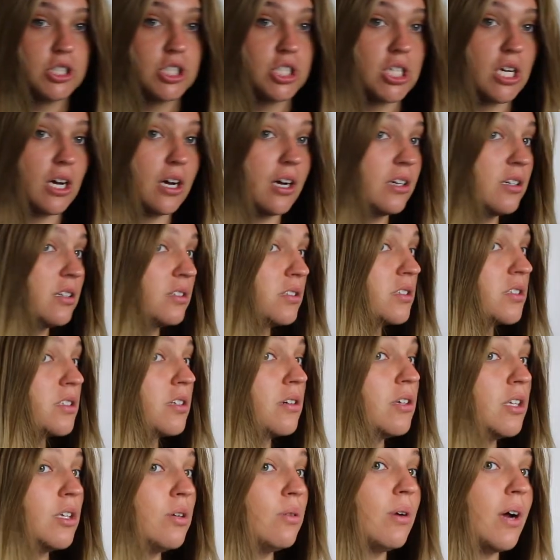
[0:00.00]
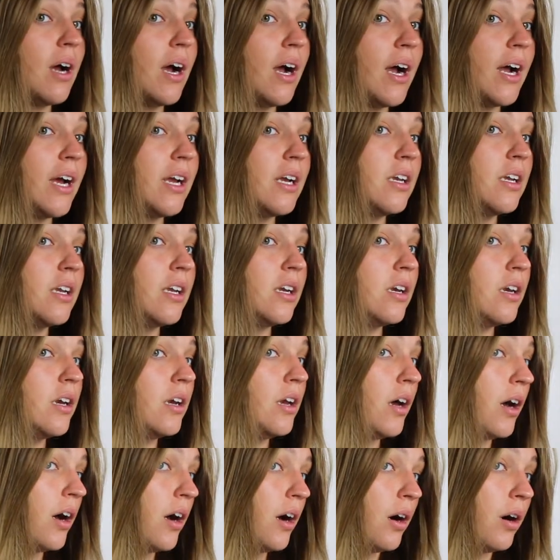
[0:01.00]
chunks so you kind of
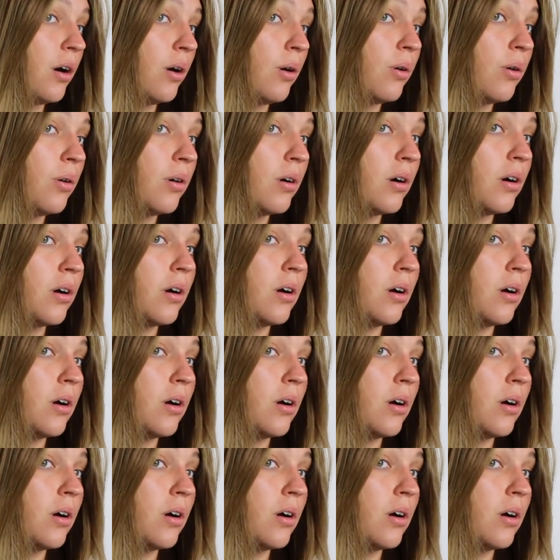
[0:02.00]
know.